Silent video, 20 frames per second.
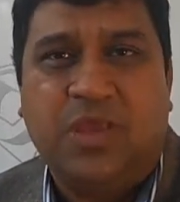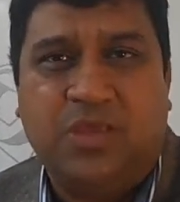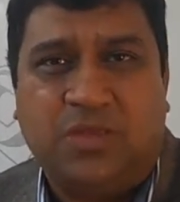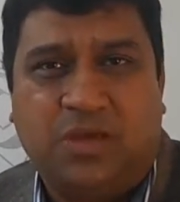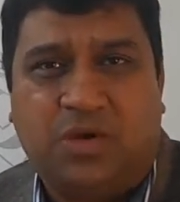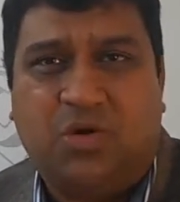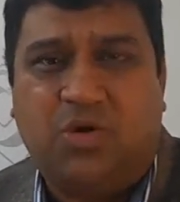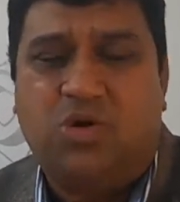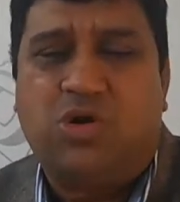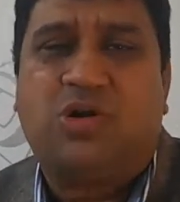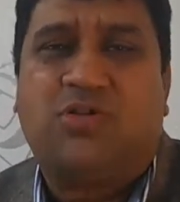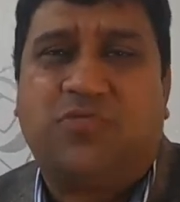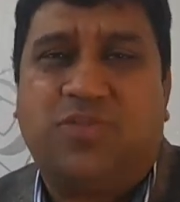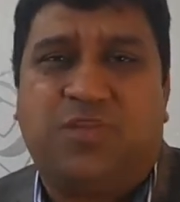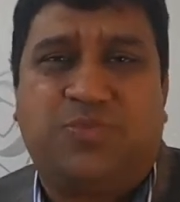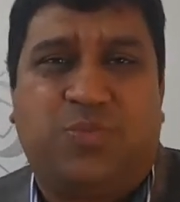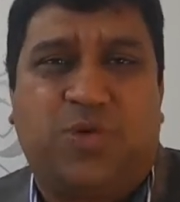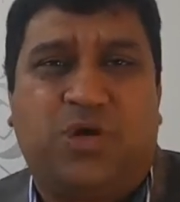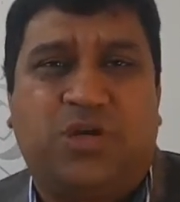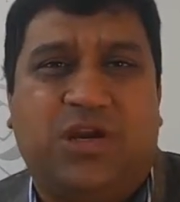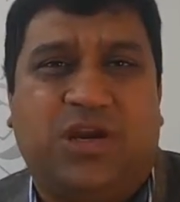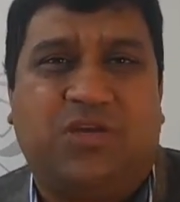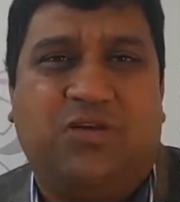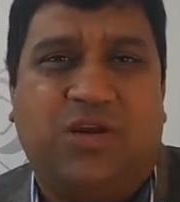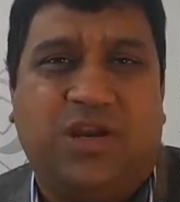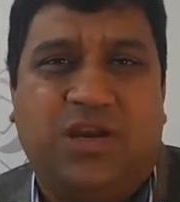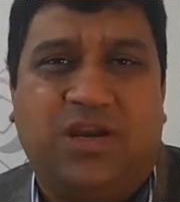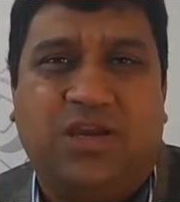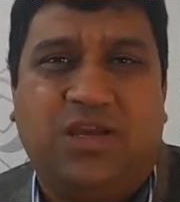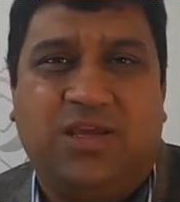The core of this project
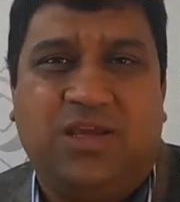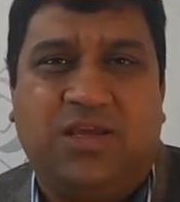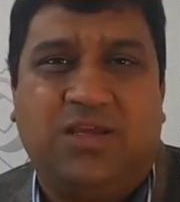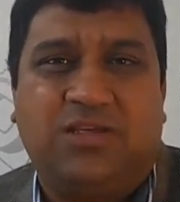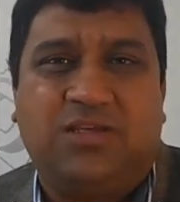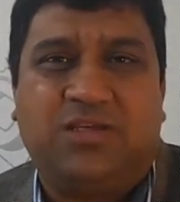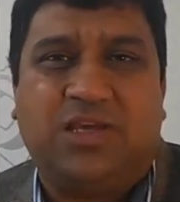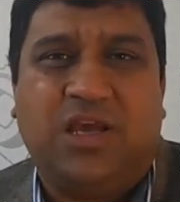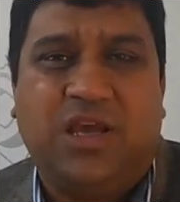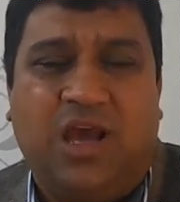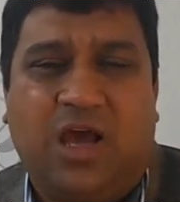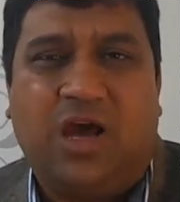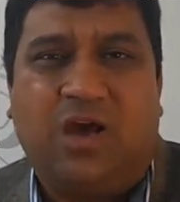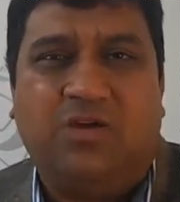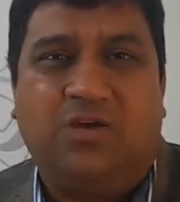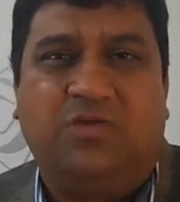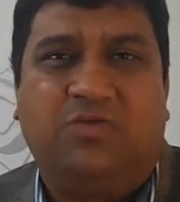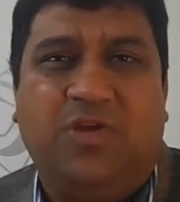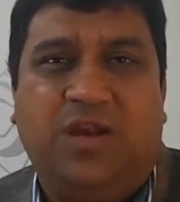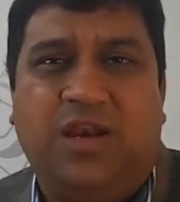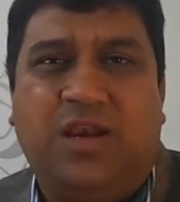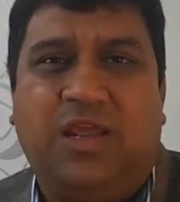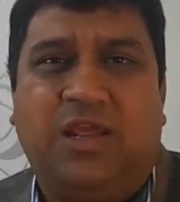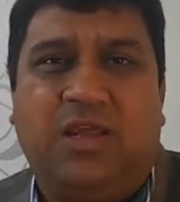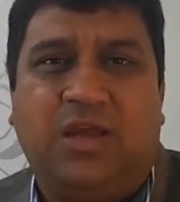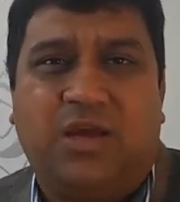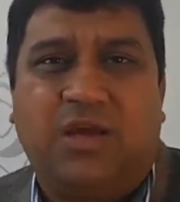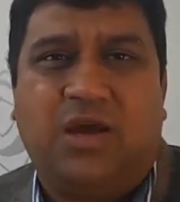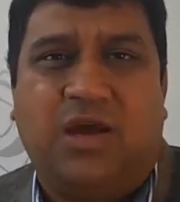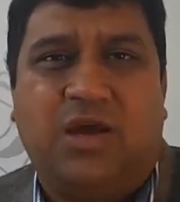really is how do we
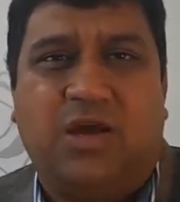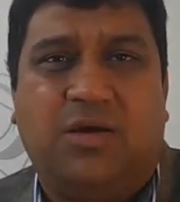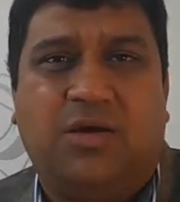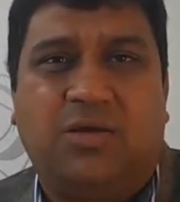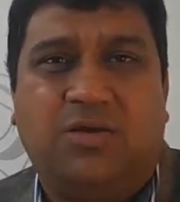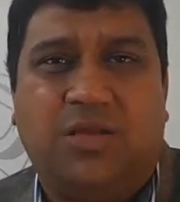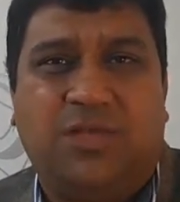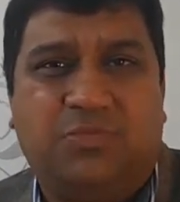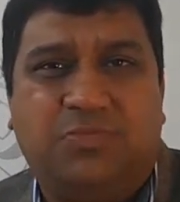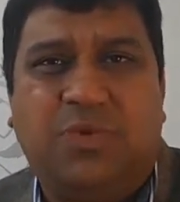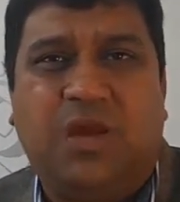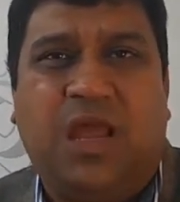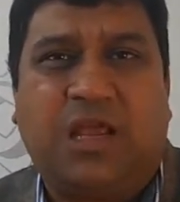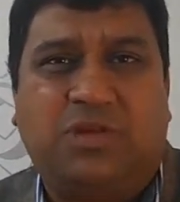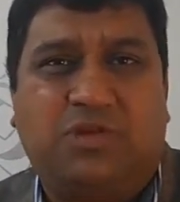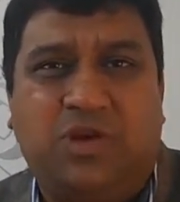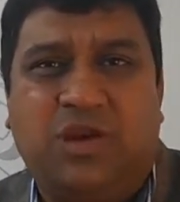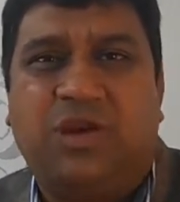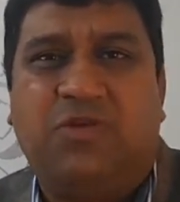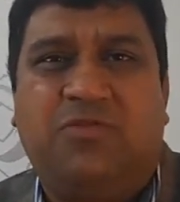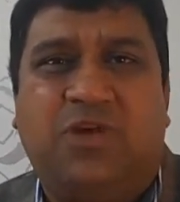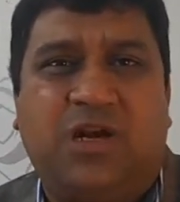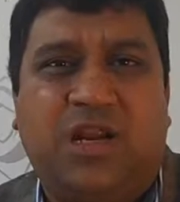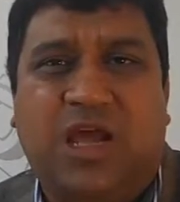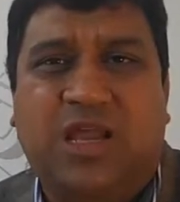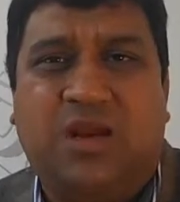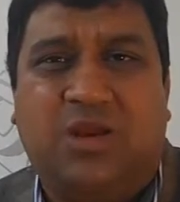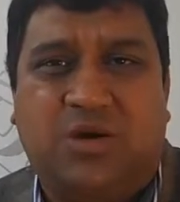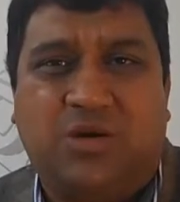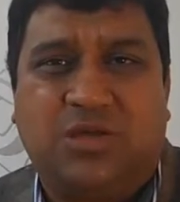link, it's actually river
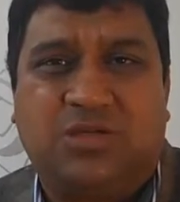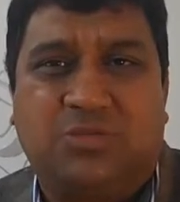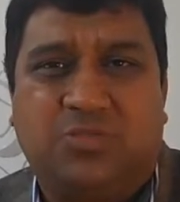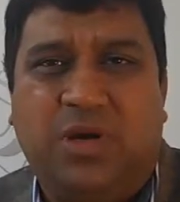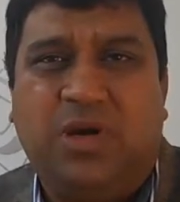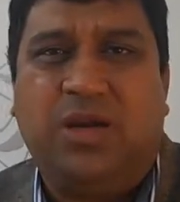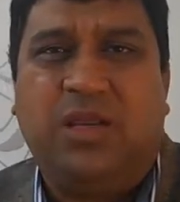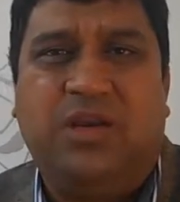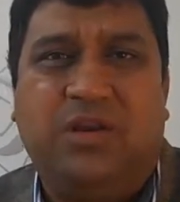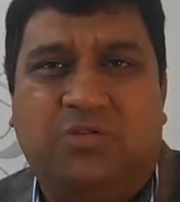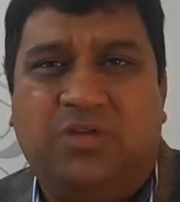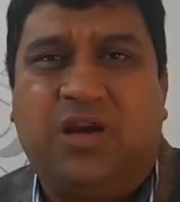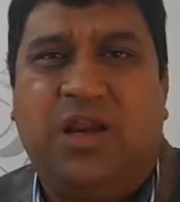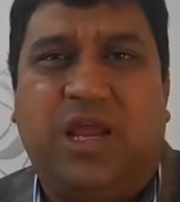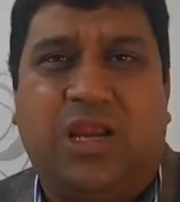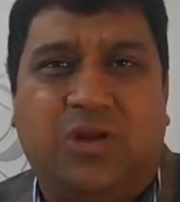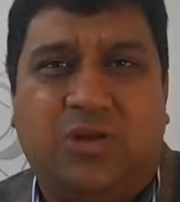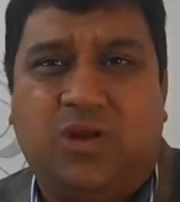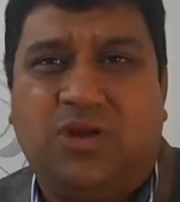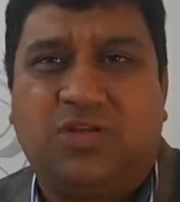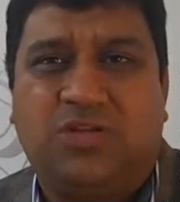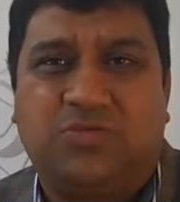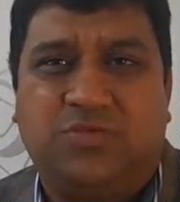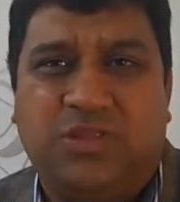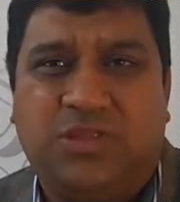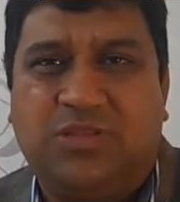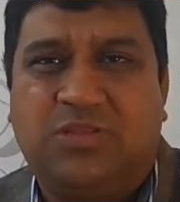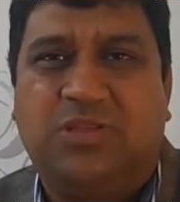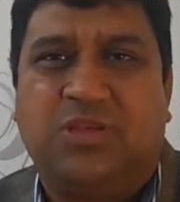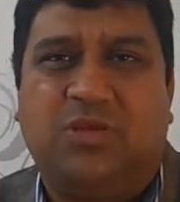dialogues, building river dialogues
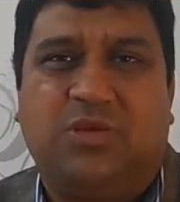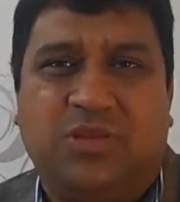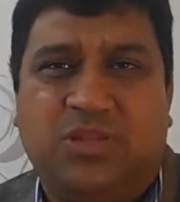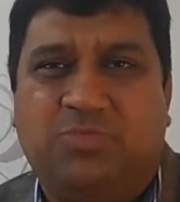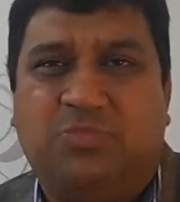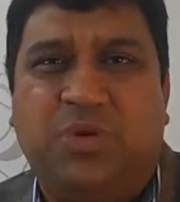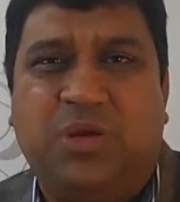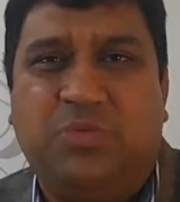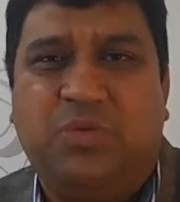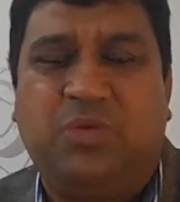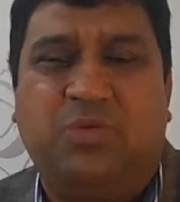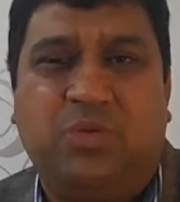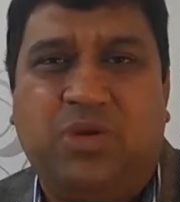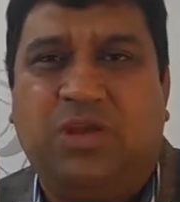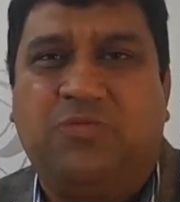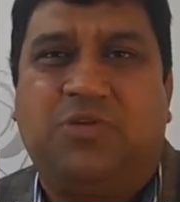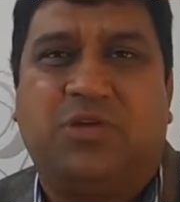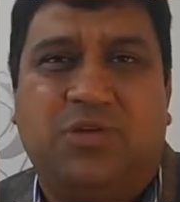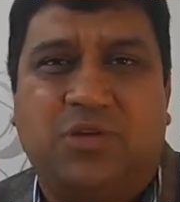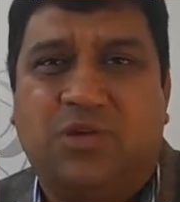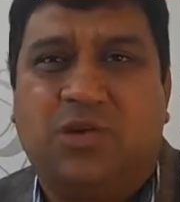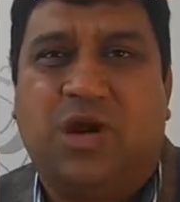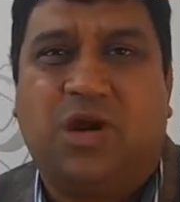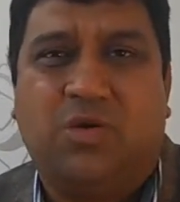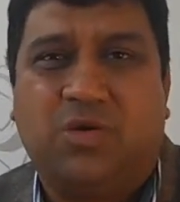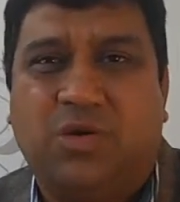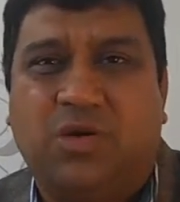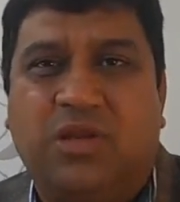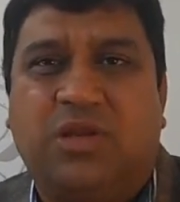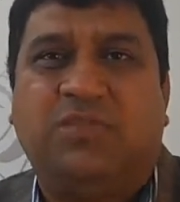with, you know, the people who live on the
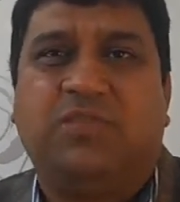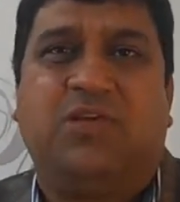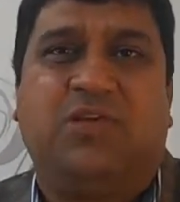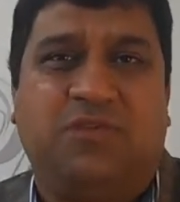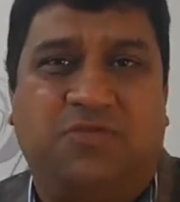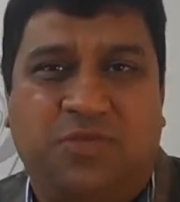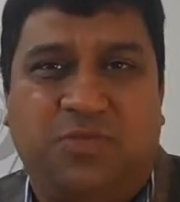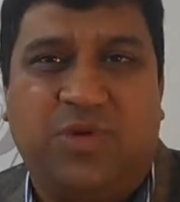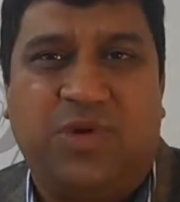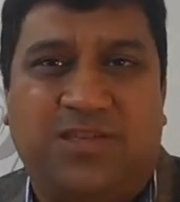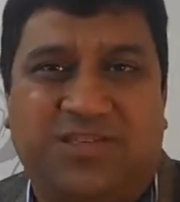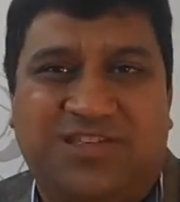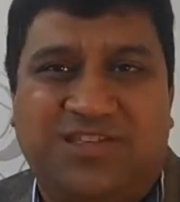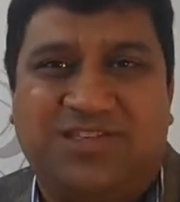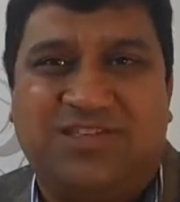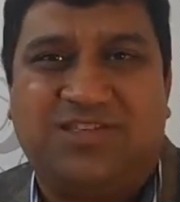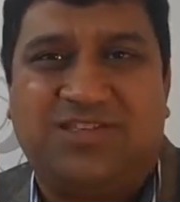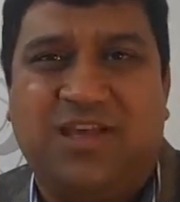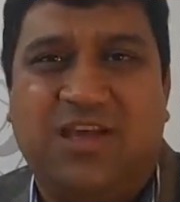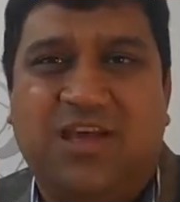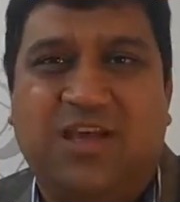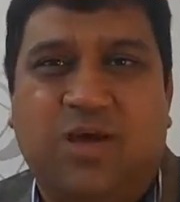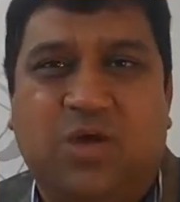ground in the river basins,